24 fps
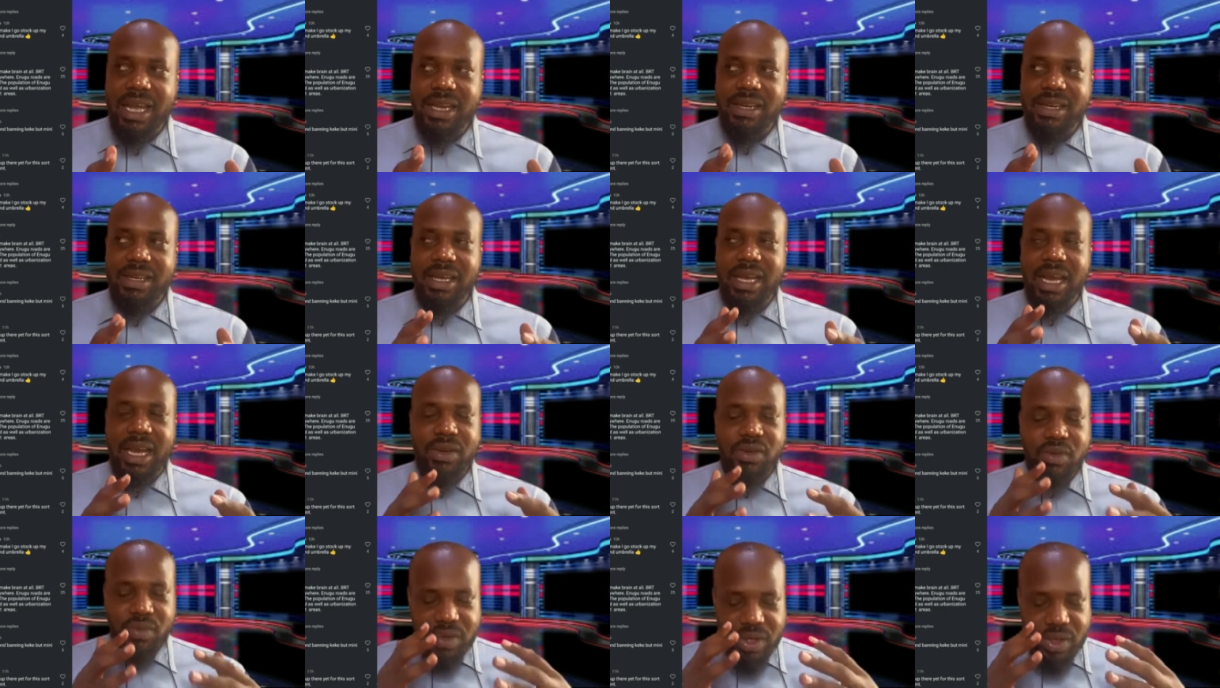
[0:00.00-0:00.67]

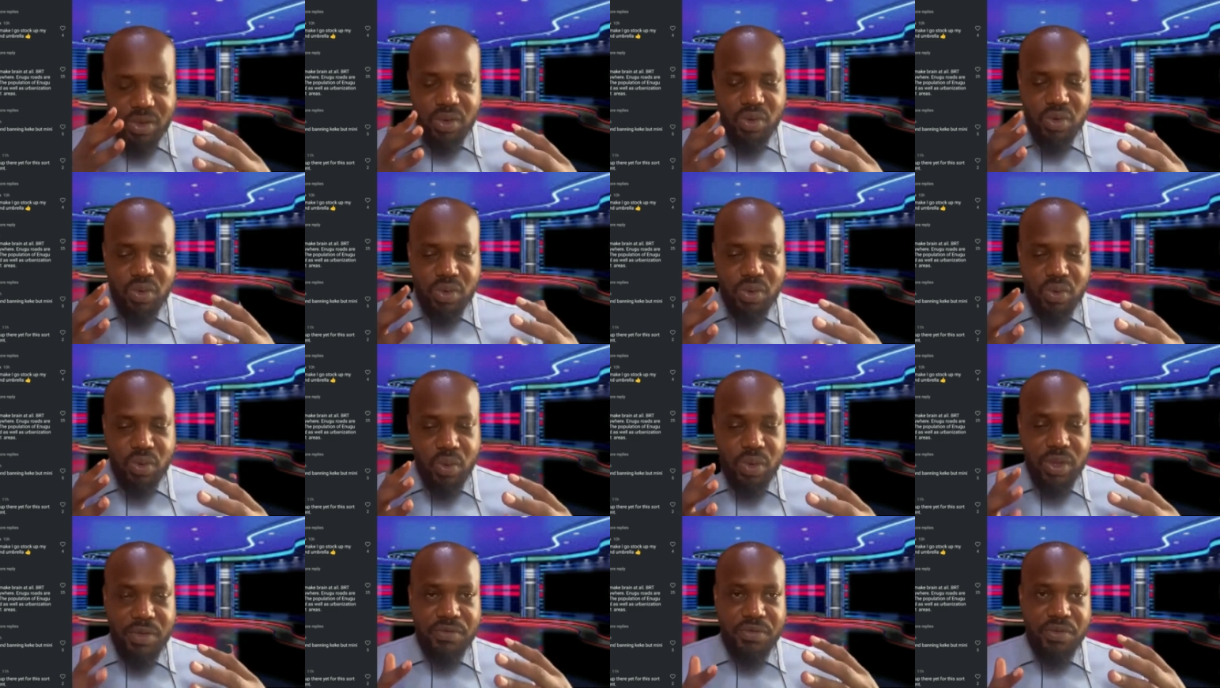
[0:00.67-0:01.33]
I really
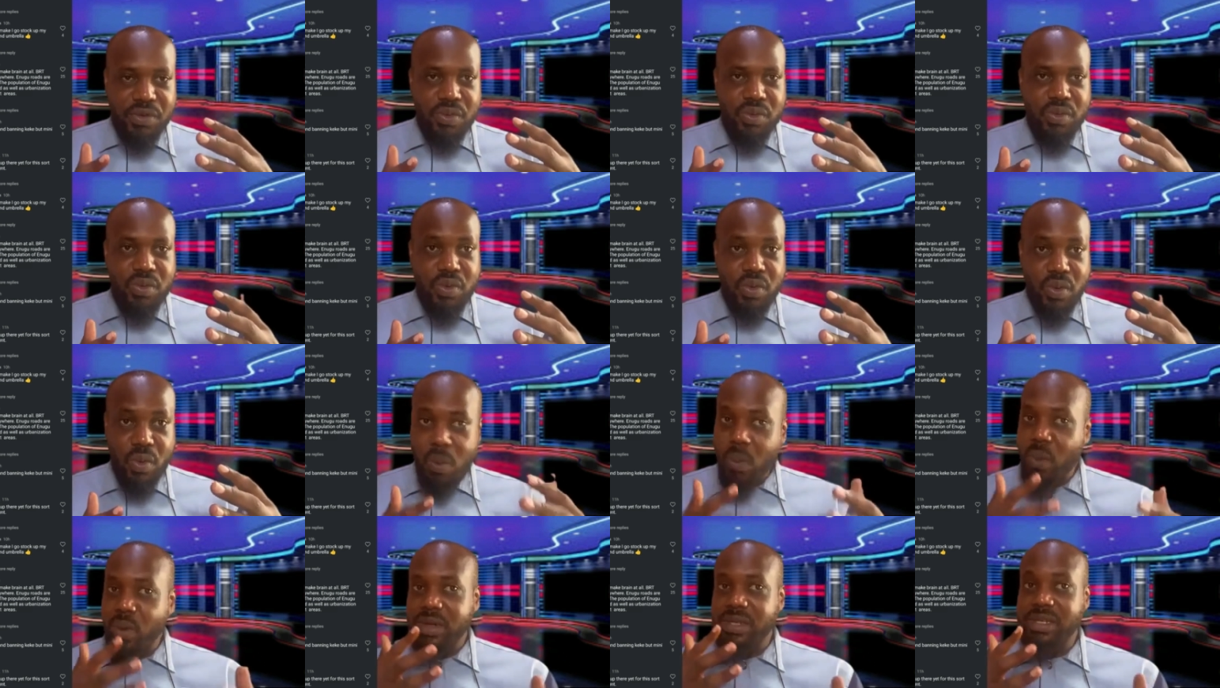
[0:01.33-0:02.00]
don't know if you
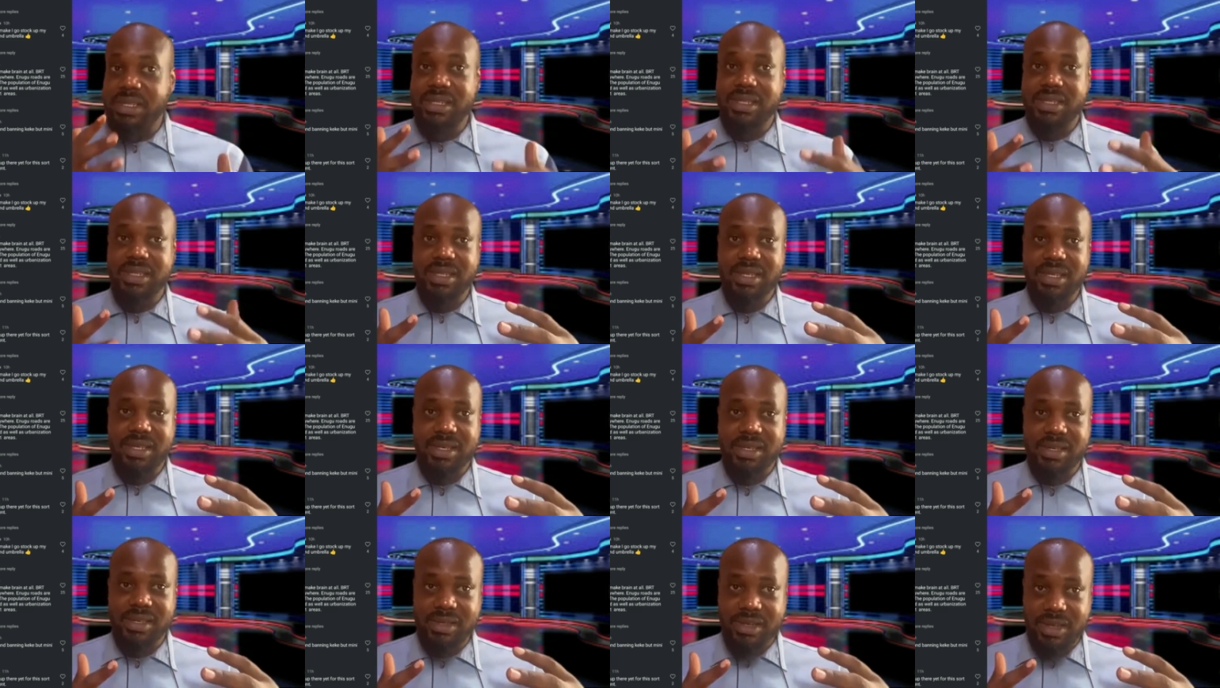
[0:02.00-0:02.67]
know what
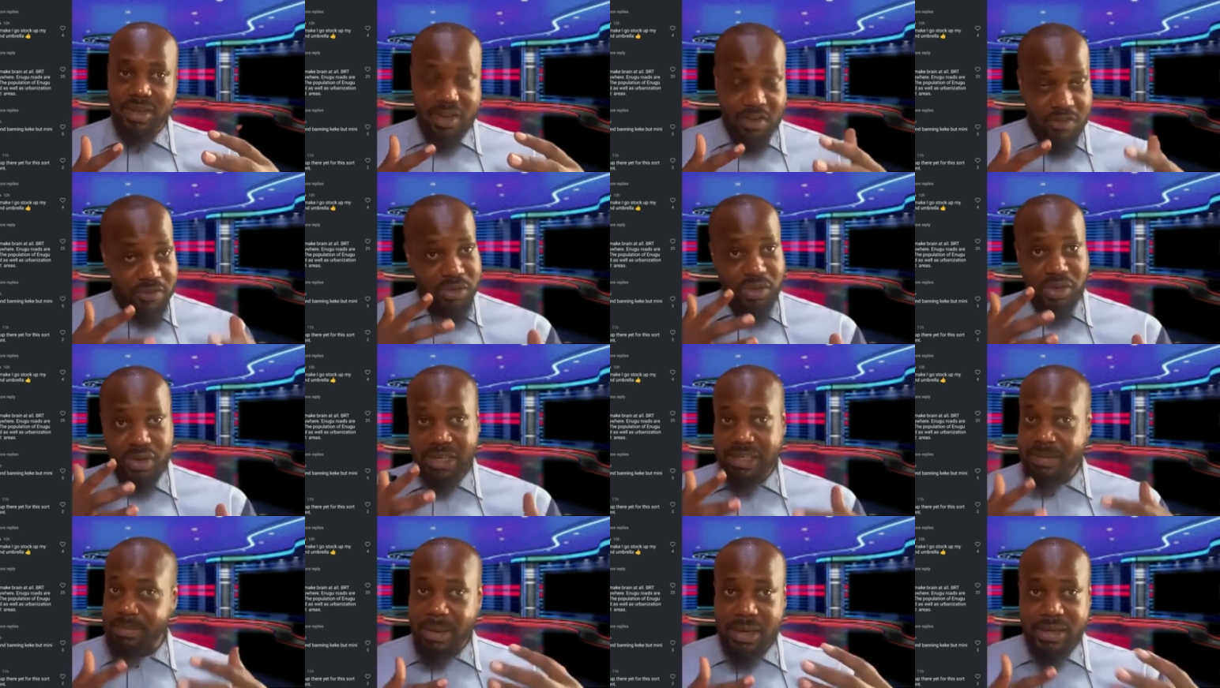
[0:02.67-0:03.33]
the
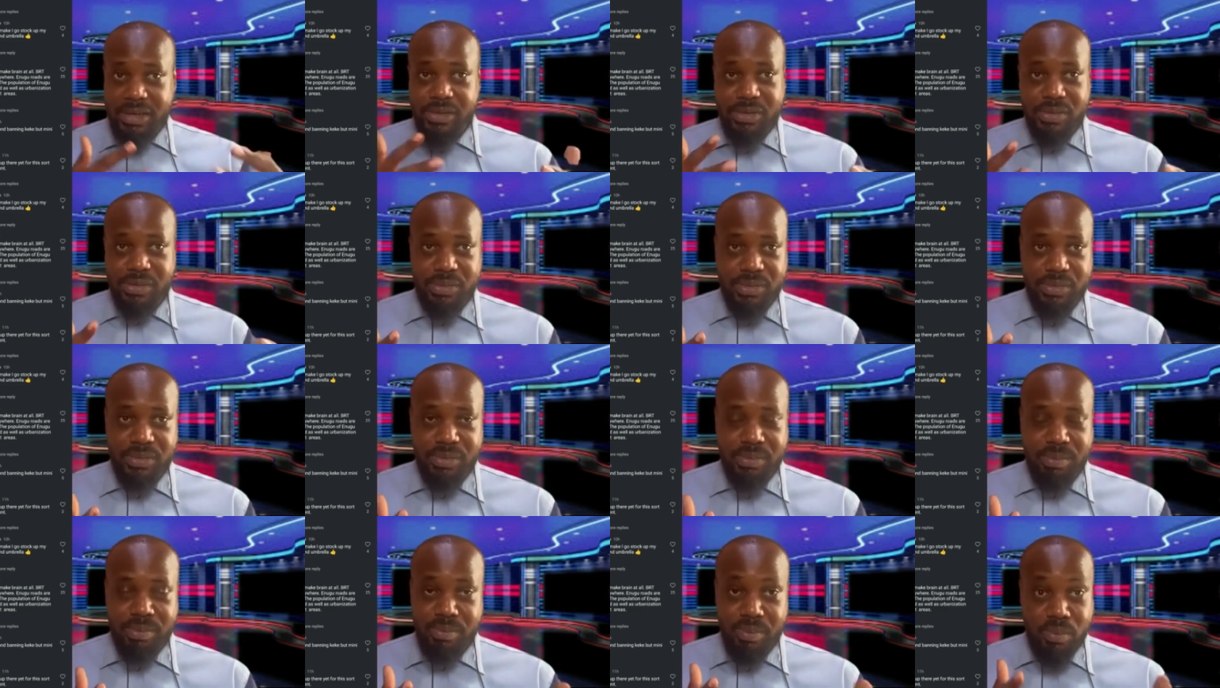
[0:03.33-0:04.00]
governor is planning to
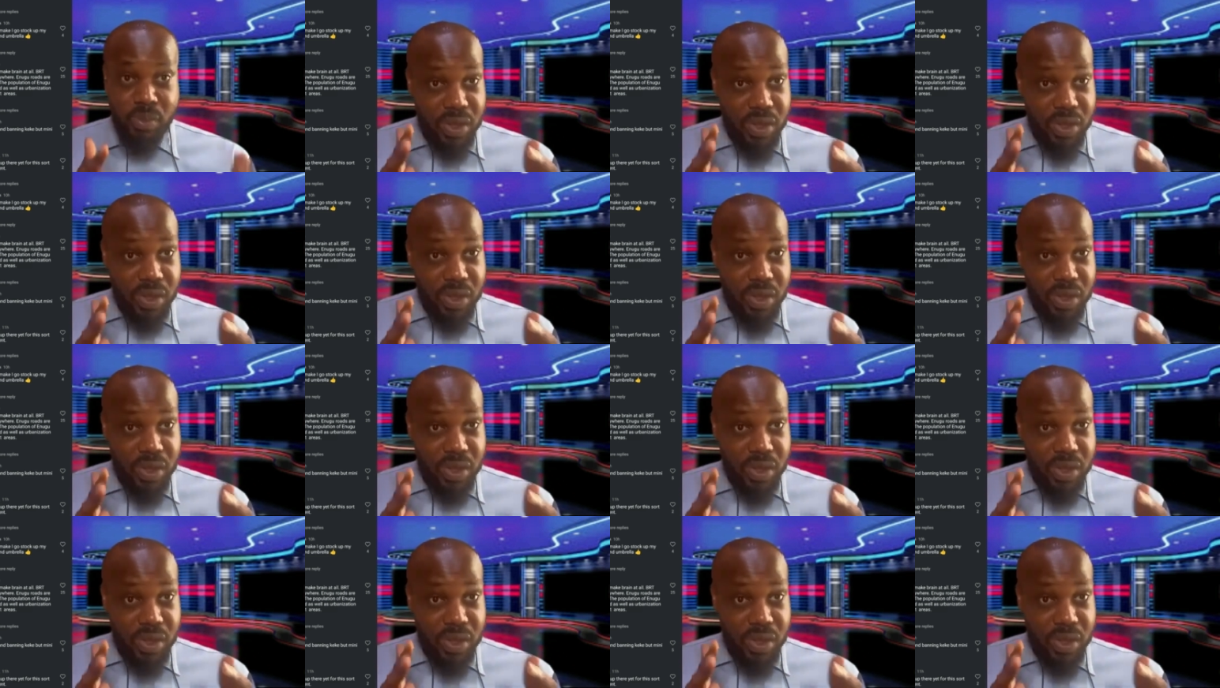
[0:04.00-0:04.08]
do.